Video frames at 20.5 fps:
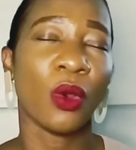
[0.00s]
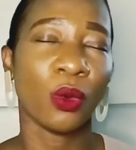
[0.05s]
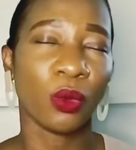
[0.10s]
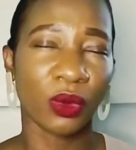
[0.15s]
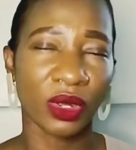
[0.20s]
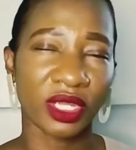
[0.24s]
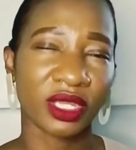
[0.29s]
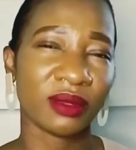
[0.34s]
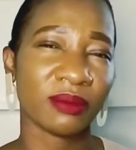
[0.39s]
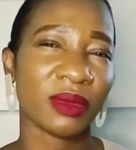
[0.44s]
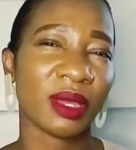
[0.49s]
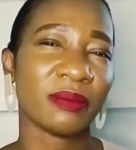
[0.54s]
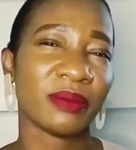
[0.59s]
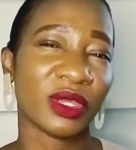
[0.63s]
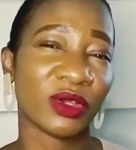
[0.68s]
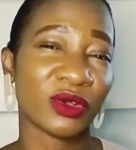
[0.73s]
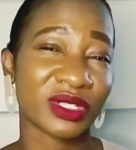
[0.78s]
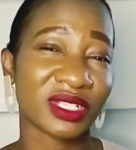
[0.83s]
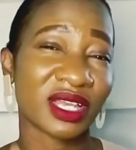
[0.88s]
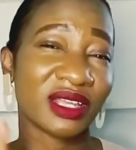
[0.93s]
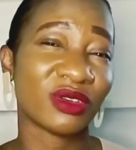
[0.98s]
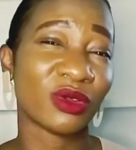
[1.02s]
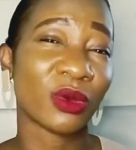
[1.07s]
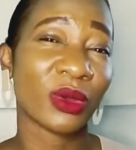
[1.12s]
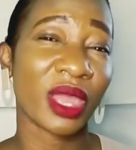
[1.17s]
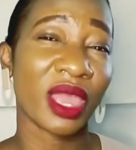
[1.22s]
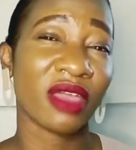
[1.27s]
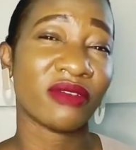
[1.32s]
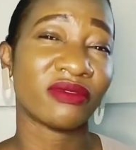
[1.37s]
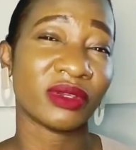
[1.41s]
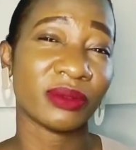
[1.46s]
working mom because i know
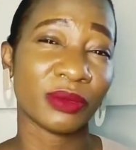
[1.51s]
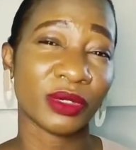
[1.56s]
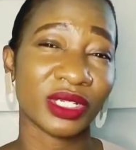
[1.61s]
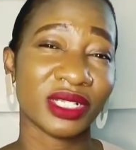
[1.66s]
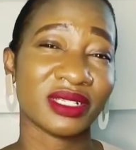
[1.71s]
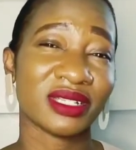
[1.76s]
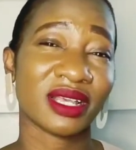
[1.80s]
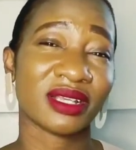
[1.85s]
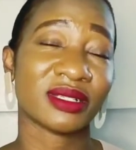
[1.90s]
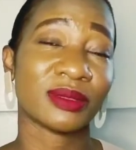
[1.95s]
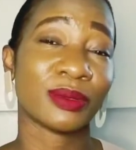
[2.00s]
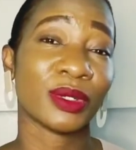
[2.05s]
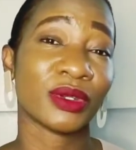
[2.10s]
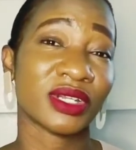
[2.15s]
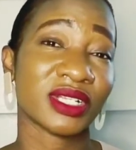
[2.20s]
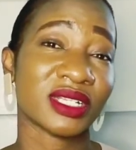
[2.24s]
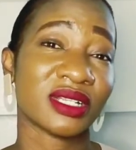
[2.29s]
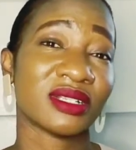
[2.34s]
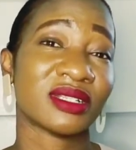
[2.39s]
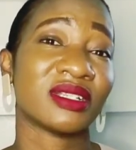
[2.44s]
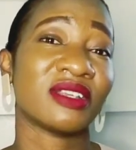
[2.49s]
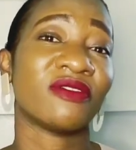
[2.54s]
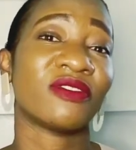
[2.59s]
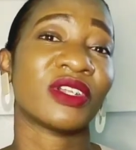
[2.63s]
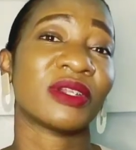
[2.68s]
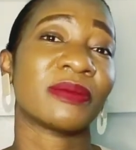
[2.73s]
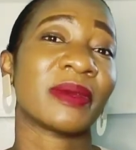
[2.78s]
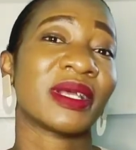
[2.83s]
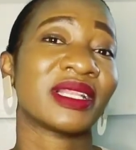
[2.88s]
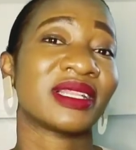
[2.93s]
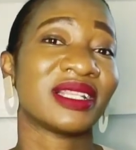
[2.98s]
everybody's experience is
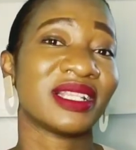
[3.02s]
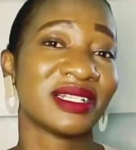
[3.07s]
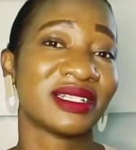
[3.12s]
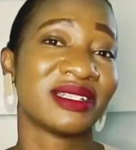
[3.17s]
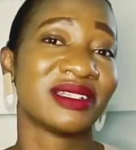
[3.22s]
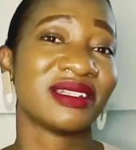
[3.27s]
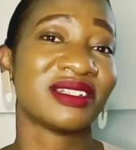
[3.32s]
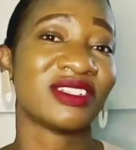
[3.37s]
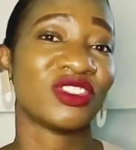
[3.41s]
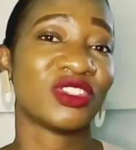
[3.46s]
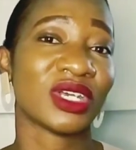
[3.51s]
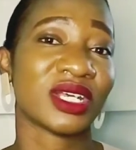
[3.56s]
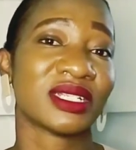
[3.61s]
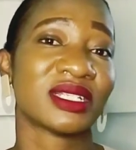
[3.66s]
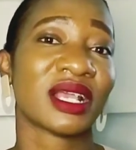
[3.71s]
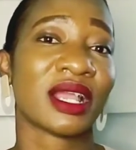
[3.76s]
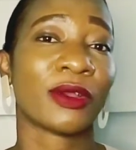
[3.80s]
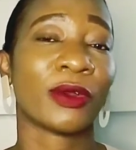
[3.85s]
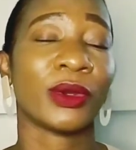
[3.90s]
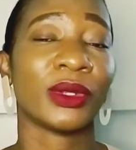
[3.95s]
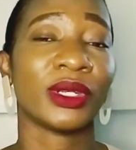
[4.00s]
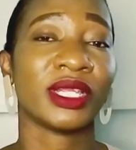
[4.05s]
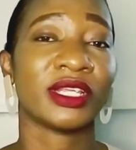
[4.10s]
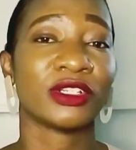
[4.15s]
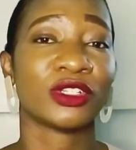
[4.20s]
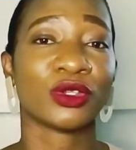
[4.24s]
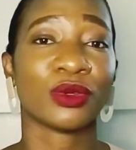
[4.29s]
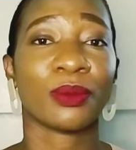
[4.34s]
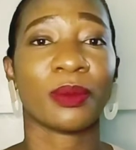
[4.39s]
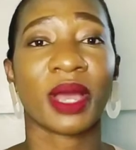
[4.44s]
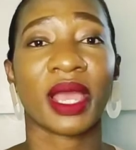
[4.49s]
different but this is just according
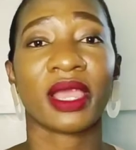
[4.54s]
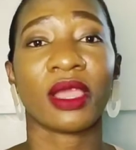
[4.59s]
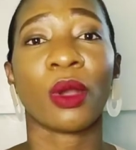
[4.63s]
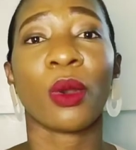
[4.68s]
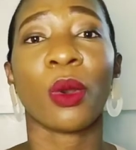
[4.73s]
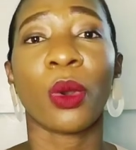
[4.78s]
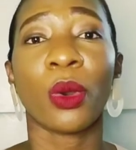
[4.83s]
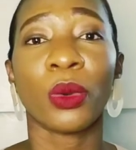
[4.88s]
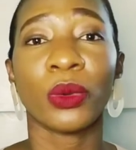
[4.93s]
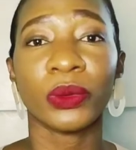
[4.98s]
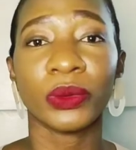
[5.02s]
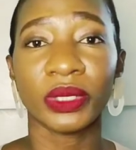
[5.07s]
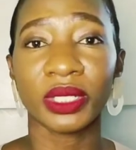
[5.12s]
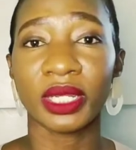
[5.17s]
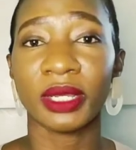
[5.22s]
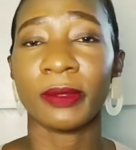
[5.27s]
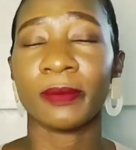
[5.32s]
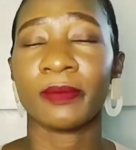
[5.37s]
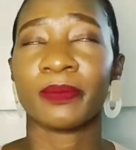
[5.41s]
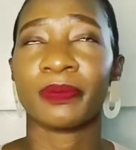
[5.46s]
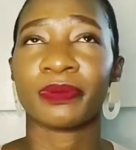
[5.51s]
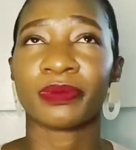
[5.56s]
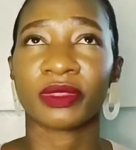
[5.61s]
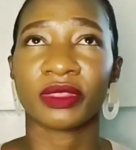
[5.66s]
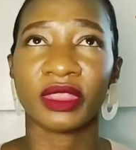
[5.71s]
to my own